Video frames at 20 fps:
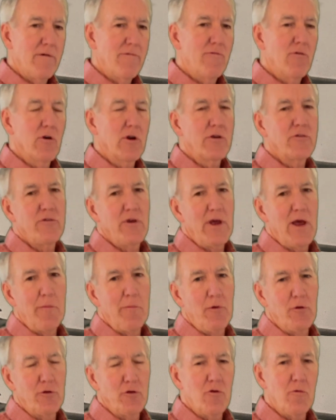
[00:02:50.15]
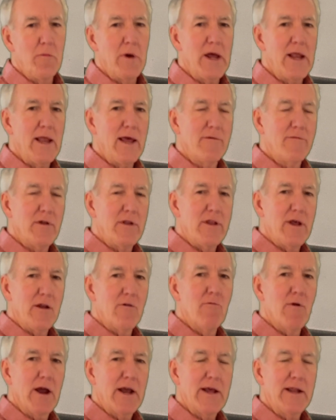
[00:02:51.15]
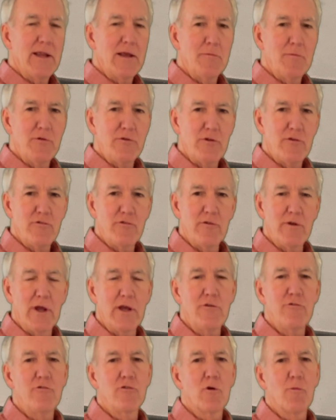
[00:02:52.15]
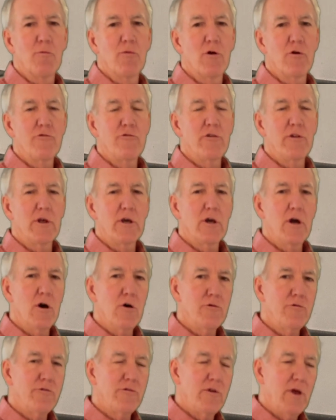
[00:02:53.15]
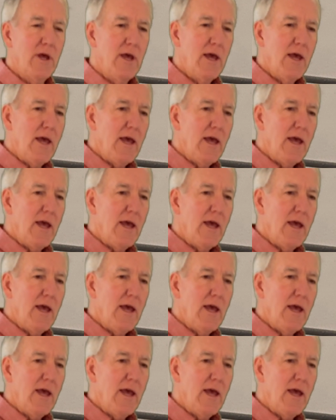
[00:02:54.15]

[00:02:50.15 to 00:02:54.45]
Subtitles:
For example, you might have a dead reckoning position as you're approaching the coast,